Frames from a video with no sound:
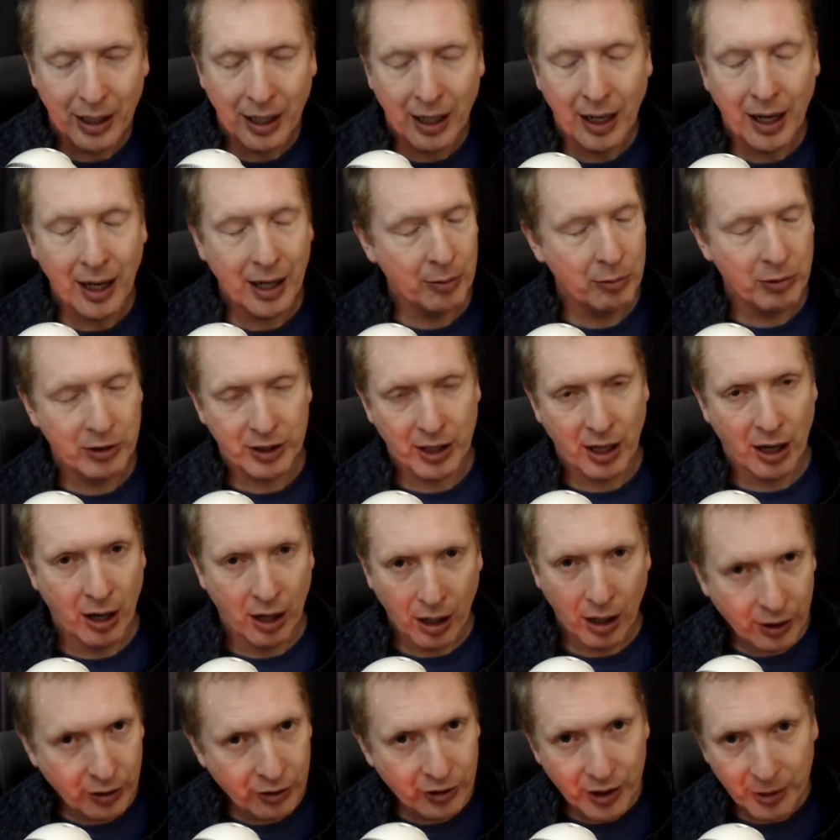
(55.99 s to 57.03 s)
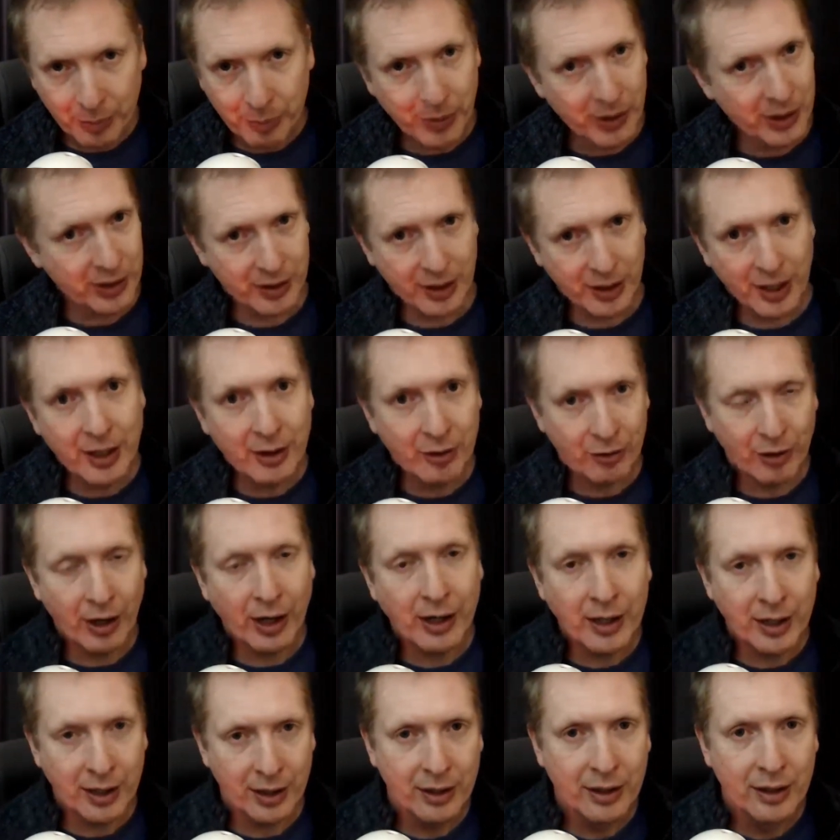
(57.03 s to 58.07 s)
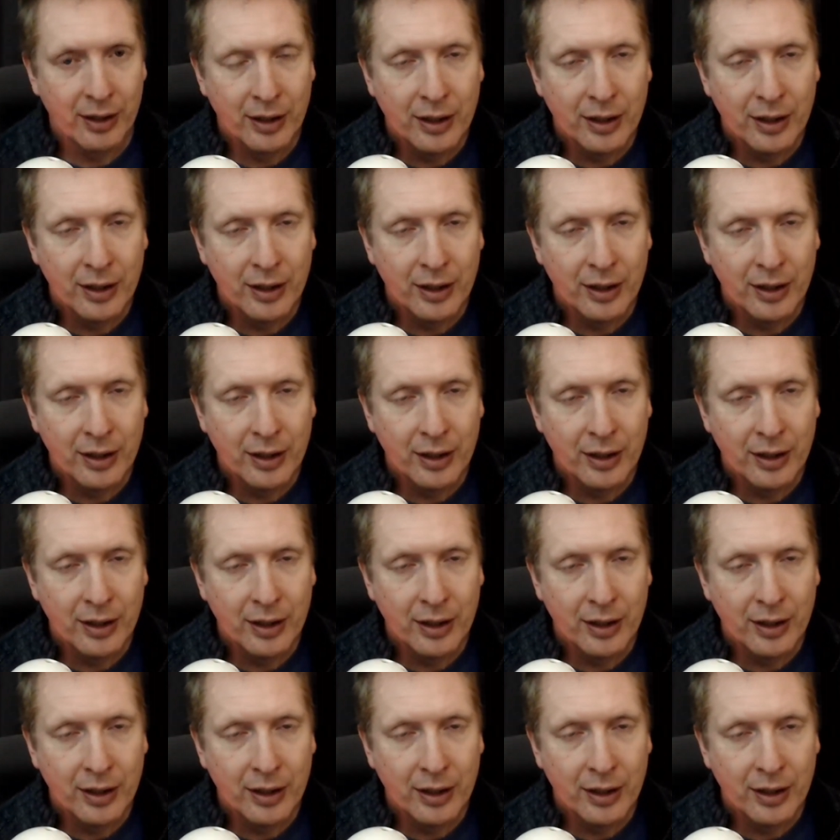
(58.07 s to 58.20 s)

I was 100% right